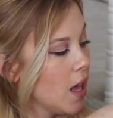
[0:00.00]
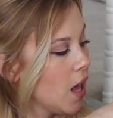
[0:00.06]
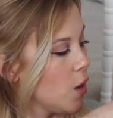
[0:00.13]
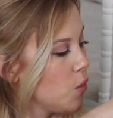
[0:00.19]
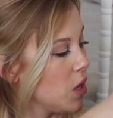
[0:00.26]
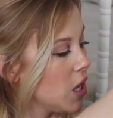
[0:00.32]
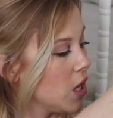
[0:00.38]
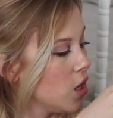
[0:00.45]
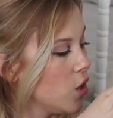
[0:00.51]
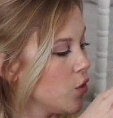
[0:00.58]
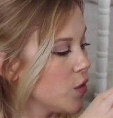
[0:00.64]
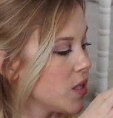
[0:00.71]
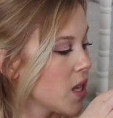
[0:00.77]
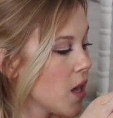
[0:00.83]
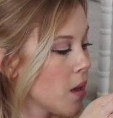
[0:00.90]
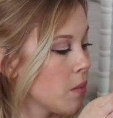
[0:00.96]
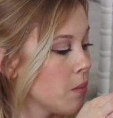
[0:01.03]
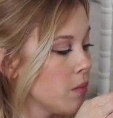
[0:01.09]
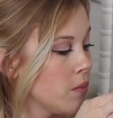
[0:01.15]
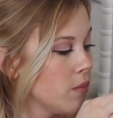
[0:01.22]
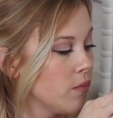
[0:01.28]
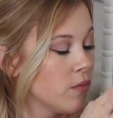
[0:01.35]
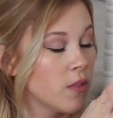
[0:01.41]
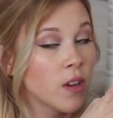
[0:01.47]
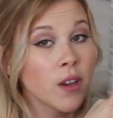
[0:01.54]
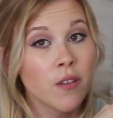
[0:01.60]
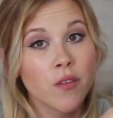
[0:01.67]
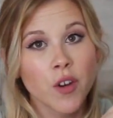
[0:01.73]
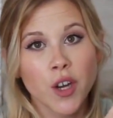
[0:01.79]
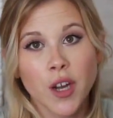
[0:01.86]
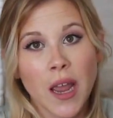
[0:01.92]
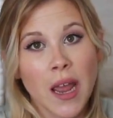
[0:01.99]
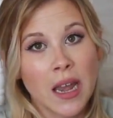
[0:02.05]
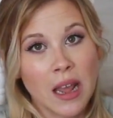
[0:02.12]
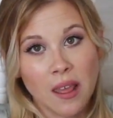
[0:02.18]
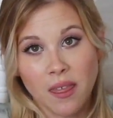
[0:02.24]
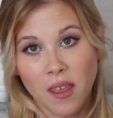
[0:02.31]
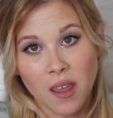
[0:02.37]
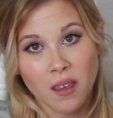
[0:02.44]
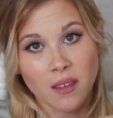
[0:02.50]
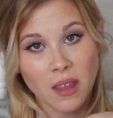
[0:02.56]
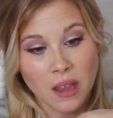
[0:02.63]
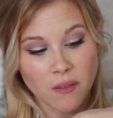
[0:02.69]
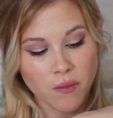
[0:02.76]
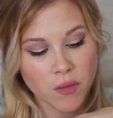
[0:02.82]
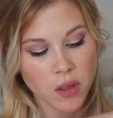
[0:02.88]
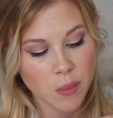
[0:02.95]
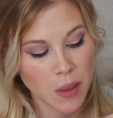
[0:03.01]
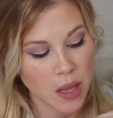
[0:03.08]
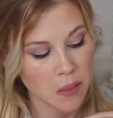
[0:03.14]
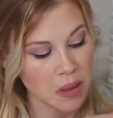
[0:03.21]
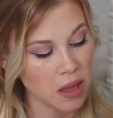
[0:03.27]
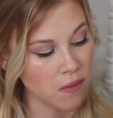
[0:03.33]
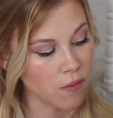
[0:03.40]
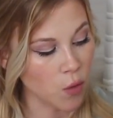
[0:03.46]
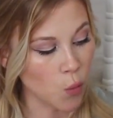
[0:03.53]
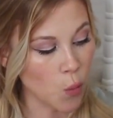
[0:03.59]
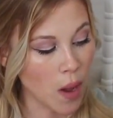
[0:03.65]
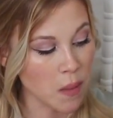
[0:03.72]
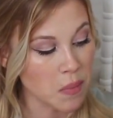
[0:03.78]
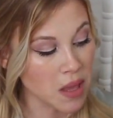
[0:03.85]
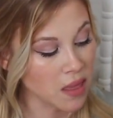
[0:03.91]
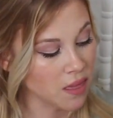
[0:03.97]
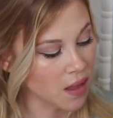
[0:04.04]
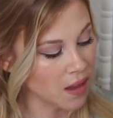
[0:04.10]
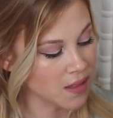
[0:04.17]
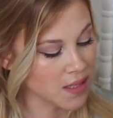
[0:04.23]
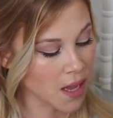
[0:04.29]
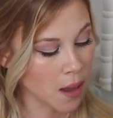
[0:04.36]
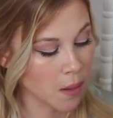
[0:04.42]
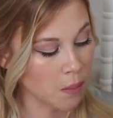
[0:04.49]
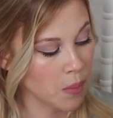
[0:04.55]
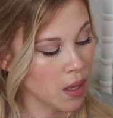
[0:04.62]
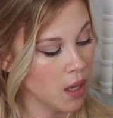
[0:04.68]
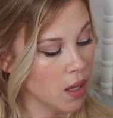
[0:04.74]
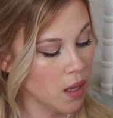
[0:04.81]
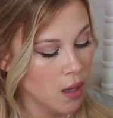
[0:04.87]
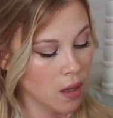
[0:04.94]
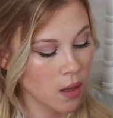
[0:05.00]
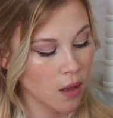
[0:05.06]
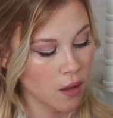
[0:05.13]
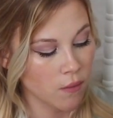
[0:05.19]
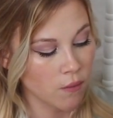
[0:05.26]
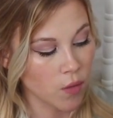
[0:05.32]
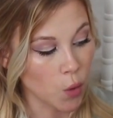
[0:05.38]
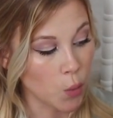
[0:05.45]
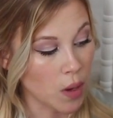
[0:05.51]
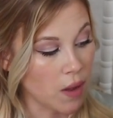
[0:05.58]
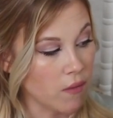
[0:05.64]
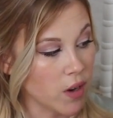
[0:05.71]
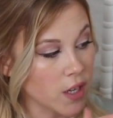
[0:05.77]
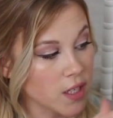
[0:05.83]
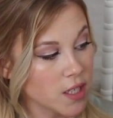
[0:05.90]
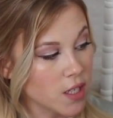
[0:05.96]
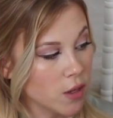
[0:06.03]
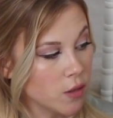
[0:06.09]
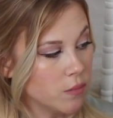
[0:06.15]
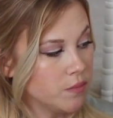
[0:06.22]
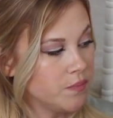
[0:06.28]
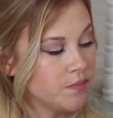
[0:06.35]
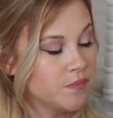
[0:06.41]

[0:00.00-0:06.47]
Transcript: and we can use them for anything, like for the baby, for wiping things up, for whatever. So